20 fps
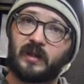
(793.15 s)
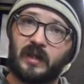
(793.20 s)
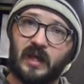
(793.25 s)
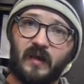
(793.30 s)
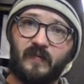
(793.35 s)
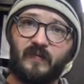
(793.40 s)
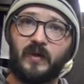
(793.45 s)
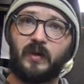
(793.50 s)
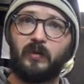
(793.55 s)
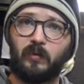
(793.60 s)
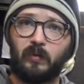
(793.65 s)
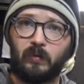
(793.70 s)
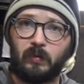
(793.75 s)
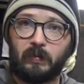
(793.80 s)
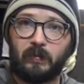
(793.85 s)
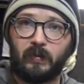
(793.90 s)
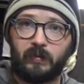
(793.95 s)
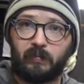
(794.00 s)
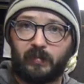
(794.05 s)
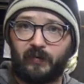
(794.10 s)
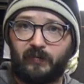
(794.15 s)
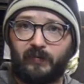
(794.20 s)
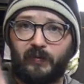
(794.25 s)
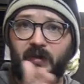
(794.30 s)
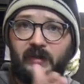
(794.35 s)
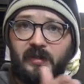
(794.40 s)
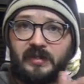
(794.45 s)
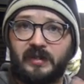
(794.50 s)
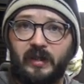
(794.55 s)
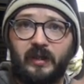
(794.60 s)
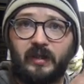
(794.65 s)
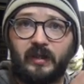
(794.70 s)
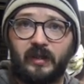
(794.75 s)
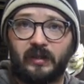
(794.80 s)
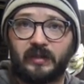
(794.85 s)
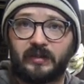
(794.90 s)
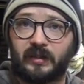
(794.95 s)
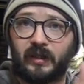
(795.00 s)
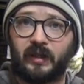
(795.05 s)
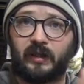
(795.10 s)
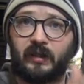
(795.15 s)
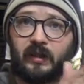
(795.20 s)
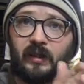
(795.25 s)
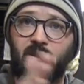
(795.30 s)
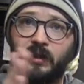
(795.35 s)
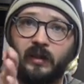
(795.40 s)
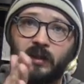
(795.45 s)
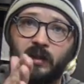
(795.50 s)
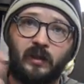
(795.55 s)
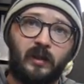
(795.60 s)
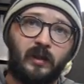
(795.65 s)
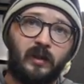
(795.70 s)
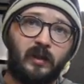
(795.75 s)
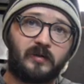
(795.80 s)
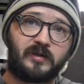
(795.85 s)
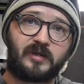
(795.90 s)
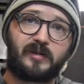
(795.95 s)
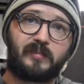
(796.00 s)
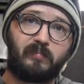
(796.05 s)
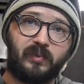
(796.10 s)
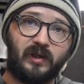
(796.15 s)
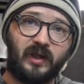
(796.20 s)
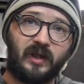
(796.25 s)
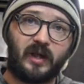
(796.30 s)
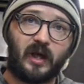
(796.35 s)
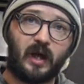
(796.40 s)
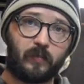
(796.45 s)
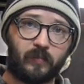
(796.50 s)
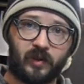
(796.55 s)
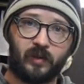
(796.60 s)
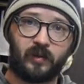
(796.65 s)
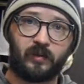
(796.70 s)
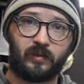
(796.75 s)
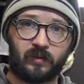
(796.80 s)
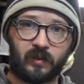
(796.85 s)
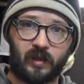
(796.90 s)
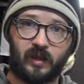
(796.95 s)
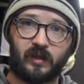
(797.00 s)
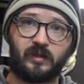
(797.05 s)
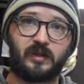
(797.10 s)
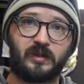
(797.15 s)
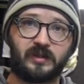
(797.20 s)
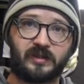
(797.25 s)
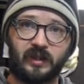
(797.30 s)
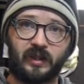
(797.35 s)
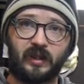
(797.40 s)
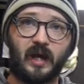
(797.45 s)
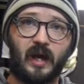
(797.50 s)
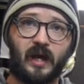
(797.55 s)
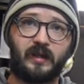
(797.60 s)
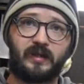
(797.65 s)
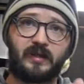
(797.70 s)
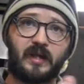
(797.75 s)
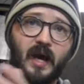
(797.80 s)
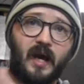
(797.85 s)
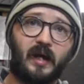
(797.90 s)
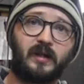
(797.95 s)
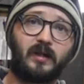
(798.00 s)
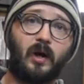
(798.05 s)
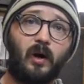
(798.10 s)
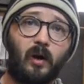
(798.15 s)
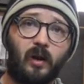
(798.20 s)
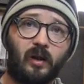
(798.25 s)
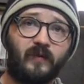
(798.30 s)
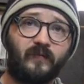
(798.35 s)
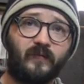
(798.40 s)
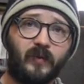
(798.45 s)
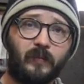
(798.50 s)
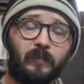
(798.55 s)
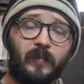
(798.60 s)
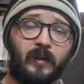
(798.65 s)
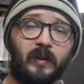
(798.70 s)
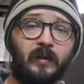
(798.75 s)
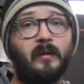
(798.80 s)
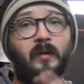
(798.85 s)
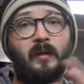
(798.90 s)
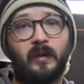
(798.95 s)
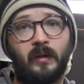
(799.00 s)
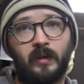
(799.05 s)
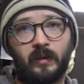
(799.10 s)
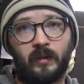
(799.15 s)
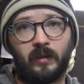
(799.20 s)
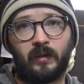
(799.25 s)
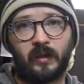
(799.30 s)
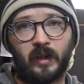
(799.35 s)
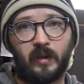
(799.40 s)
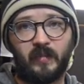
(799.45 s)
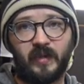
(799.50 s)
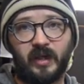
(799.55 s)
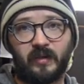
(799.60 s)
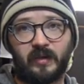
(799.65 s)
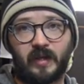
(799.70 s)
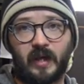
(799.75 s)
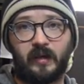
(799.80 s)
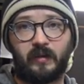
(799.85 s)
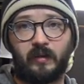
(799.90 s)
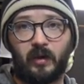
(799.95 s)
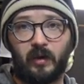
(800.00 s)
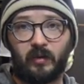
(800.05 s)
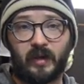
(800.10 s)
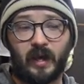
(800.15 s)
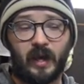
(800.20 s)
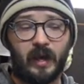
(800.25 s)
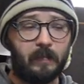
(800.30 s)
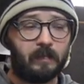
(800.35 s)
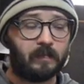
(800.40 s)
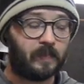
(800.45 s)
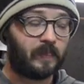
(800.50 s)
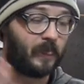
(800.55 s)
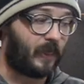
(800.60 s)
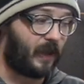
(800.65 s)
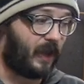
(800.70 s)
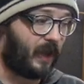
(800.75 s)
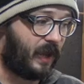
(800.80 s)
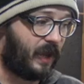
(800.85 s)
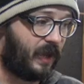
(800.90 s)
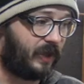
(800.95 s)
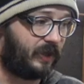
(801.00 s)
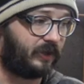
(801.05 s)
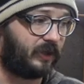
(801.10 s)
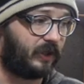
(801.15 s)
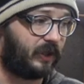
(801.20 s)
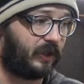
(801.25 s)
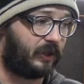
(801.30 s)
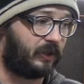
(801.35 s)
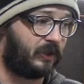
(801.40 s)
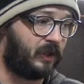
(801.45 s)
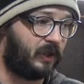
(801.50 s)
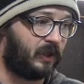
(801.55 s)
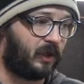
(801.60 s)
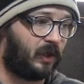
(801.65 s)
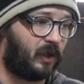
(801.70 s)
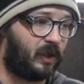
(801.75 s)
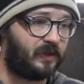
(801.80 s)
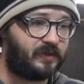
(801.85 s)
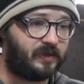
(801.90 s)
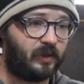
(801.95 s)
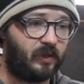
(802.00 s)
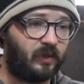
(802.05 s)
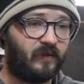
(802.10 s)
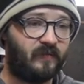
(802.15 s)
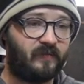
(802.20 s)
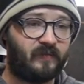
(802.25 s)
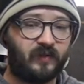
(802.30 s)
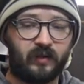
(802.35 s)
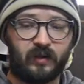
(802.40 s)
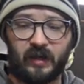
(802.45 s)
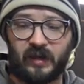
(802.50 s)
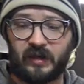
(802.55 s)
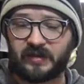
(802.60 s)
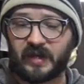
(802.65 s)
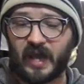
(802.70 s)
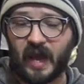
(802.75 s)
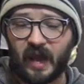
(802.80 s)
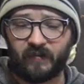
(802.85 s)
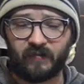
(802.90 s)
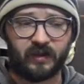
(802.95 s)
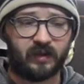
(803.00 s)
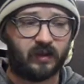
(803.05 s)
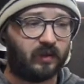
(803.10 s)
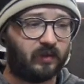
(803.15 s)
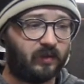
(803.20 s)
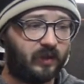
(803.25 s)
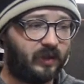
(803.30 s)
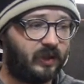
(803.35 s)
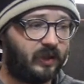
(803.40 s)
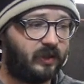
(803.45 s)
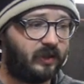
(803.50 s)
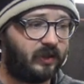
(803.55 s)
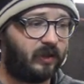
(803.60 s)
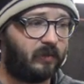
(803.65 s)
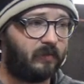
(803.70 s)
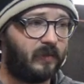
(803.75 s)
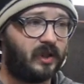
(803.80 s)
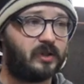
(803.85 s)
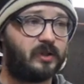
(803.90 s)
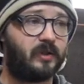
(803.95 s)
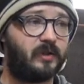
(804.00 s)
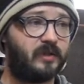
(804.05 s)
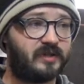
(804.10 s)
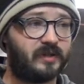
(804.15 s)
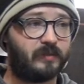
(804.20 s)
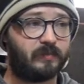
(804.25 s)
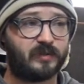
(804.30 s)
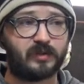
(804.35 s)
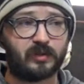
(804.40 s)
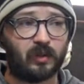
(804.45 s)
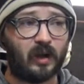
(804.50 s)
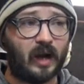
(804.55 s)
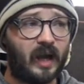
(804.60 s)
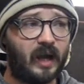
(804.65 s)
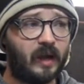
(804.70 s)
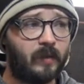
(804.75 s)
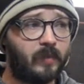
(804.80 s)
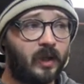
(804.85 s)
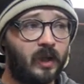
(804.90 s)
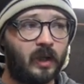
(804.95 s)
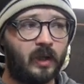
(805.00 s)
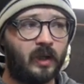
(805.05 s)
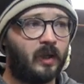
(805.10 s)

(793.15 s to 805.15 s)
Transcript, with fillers: If you would prefer to see it as, like, you know, split up and just the guide tag to all of them, let me know that, okay? And also, if you guys haven't already, you know, make sure to subscribe.